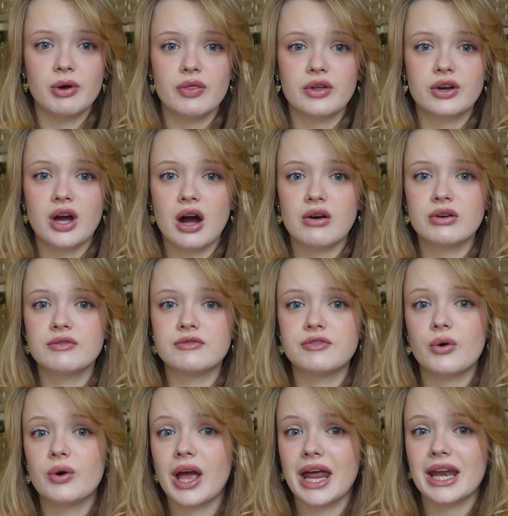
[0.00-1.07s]
on the current
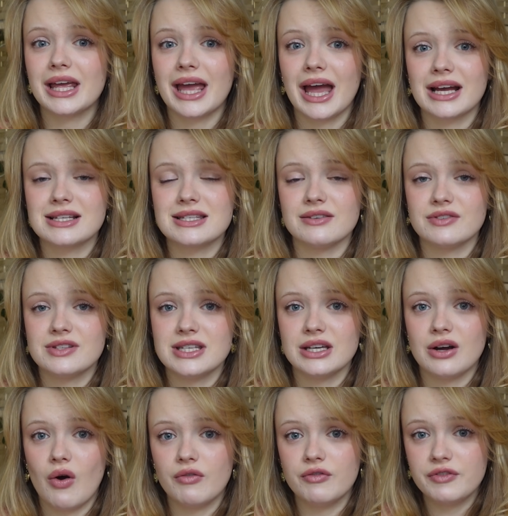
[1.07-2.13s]
volcanic activity
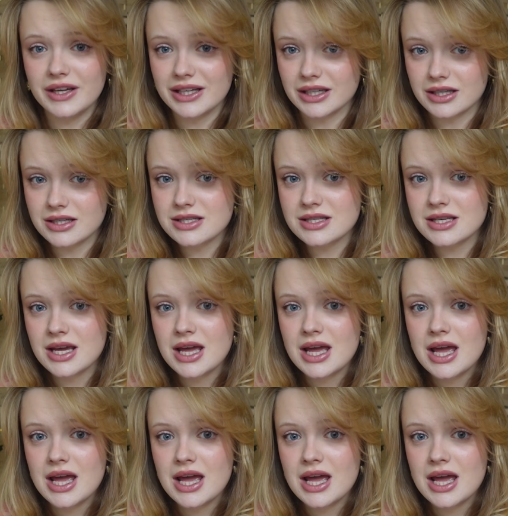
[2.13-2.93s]
of Venus